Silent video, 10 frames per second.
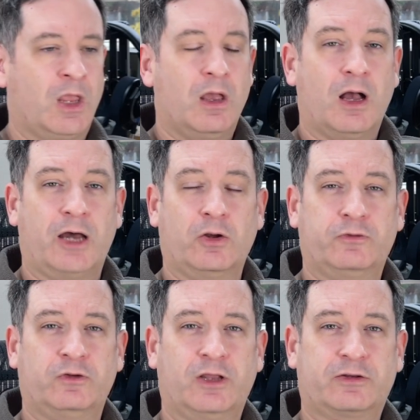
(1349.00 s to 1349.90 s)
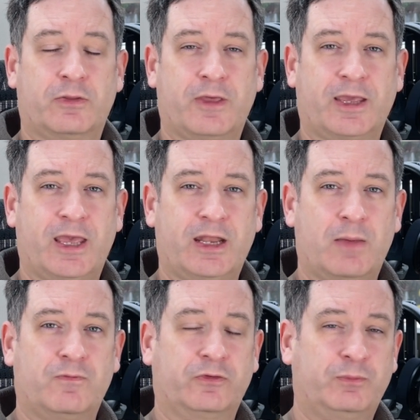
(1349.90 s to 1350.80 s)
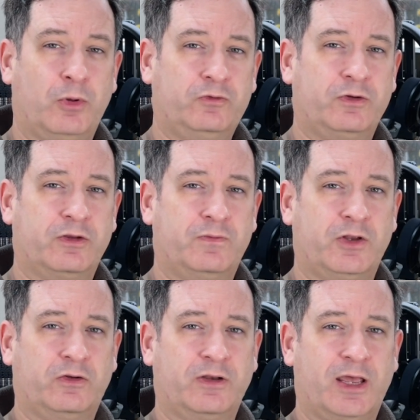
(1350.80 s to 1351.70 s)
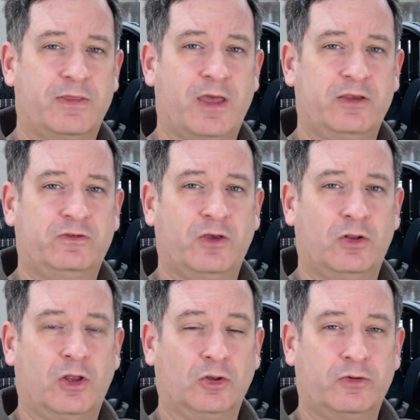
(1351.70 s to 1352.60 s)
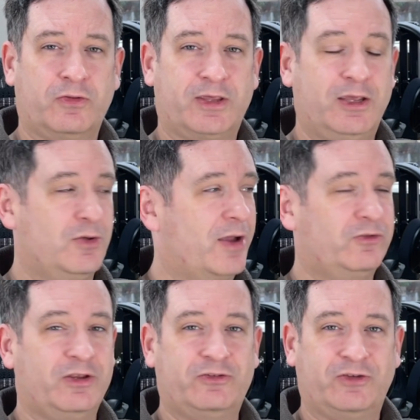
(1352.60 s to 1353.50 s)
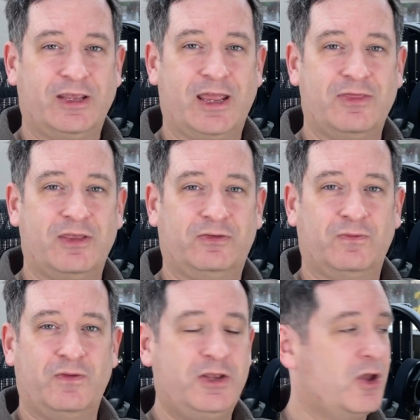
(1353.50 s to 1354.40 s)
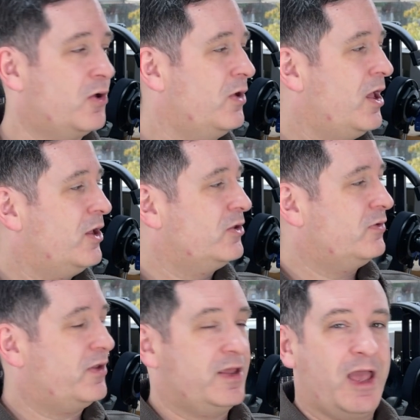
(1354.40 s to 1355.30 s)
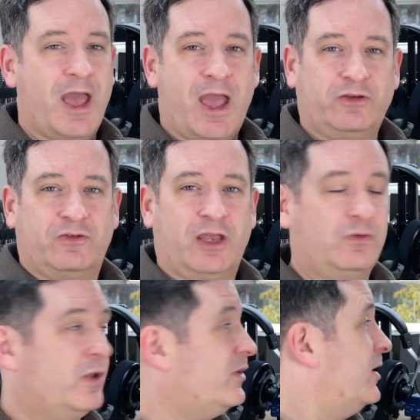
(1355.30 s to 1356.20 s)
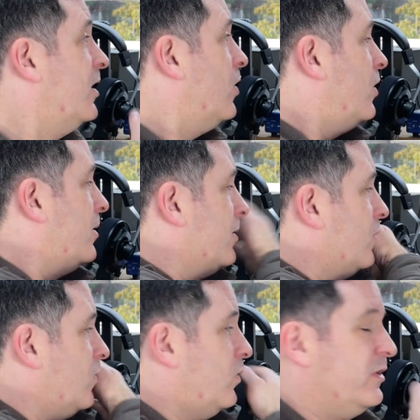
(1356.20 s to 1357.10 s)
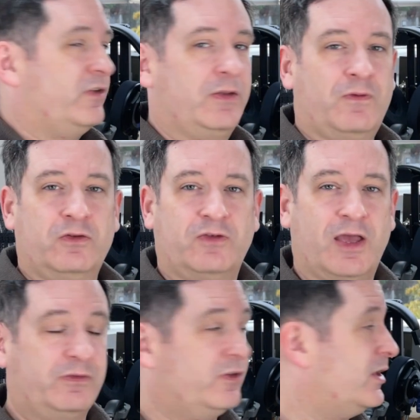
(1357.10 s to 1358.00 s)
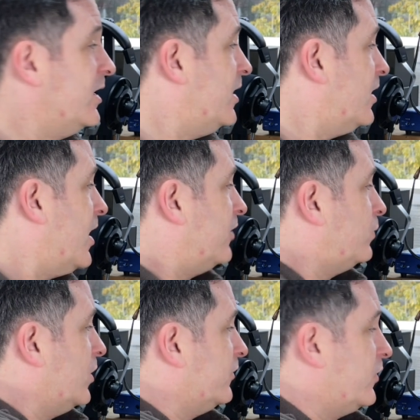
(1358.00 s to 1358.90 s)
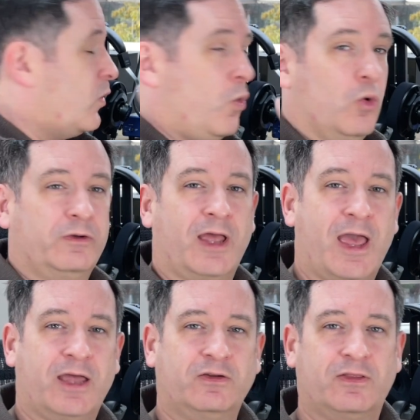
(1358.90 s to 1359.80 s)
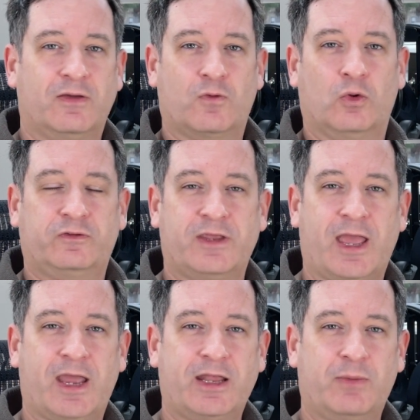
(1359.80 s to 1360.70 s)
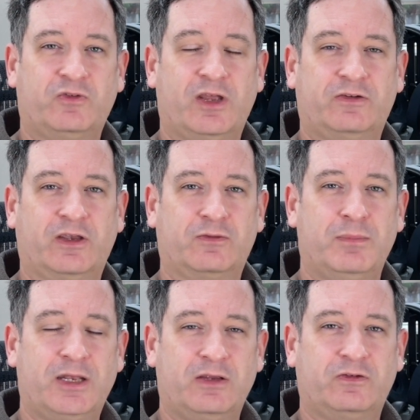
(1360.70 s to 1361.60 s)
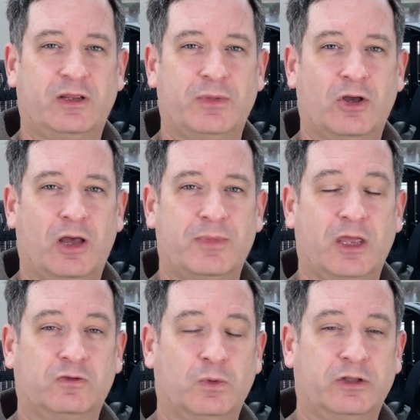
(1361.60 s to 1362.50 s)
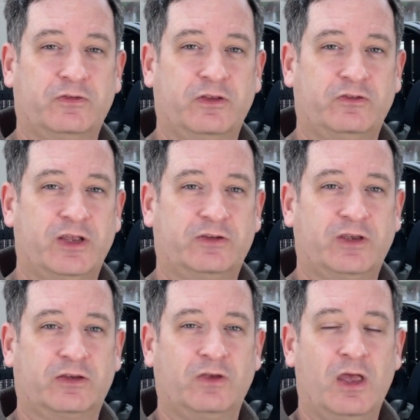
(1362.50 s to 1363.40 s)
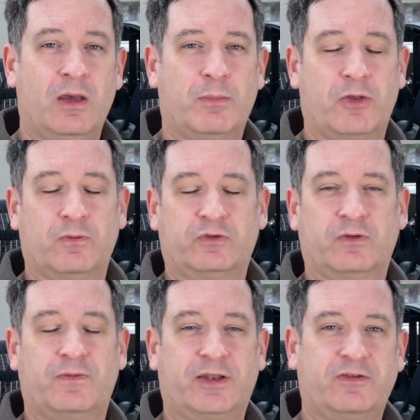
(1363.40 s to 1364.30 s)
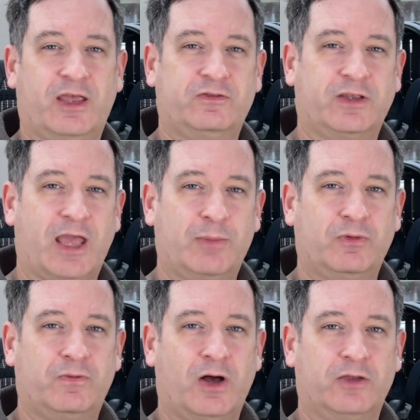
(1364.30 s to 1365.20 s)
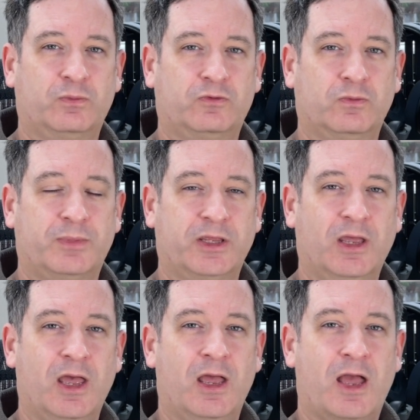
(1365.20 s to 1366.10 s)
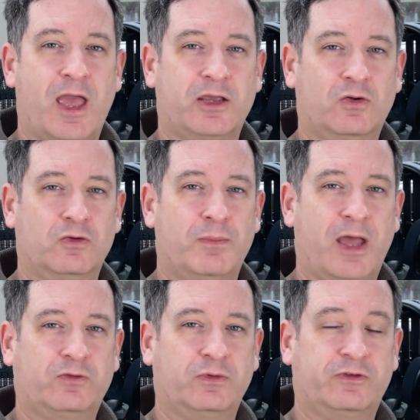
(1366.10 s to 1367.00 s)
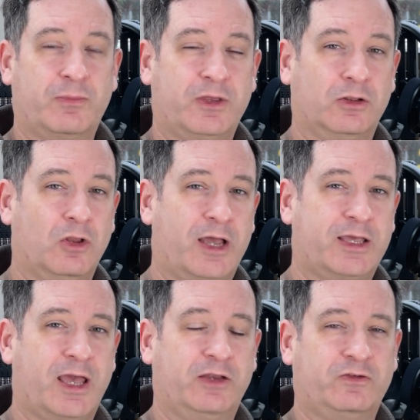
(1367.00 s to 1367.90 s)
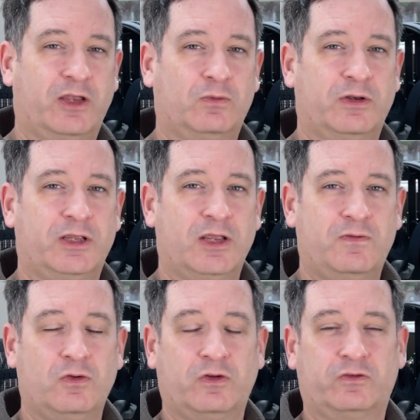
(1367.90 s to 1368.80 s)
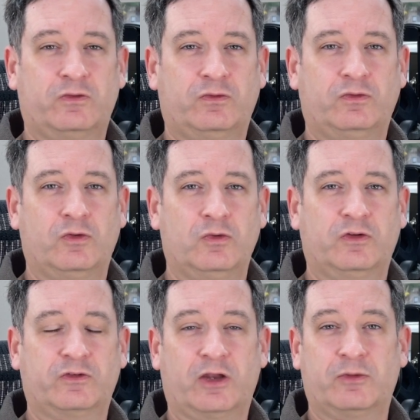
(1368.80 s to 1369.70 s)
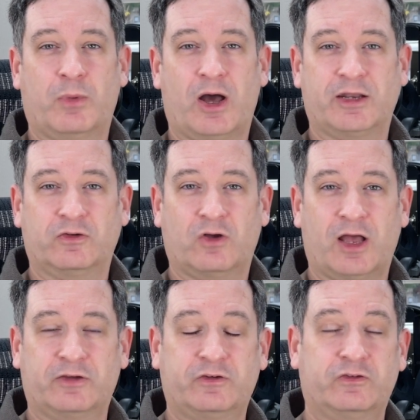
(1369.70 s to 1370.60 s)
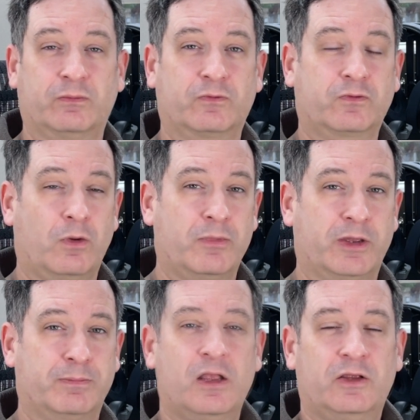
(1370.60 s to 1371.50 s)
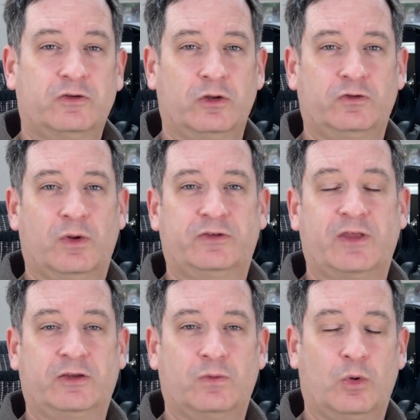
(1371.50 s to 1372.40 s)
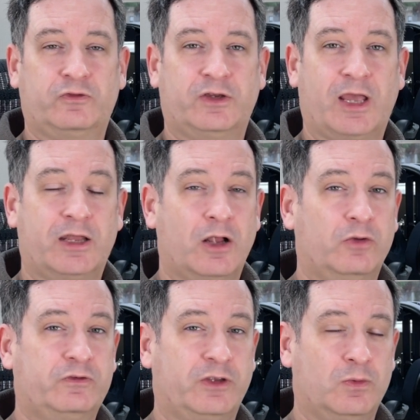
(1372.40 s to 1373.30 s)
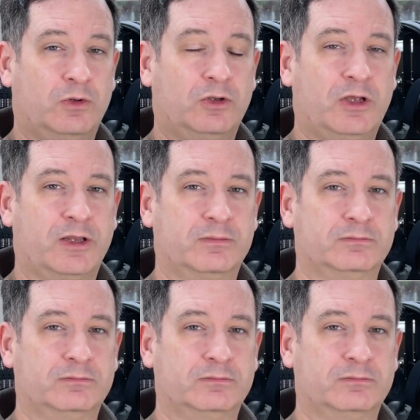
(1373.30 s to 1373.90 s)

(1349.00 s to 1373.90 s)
I'd also like to thank Headamp for sponsoring this video today. They sell a lot of the gear you actually see in this video. The HD820, all these headphones you have sitting here, as well as the Cord, and of course the Headamp GSX Mini sitting behind me, as well as the GSX, both of which are fantastic amplifiers, which will be a good match with something like a HD820 if you do decide to buy an entire system from them. So as always, thanks for watching, and I'll see you online.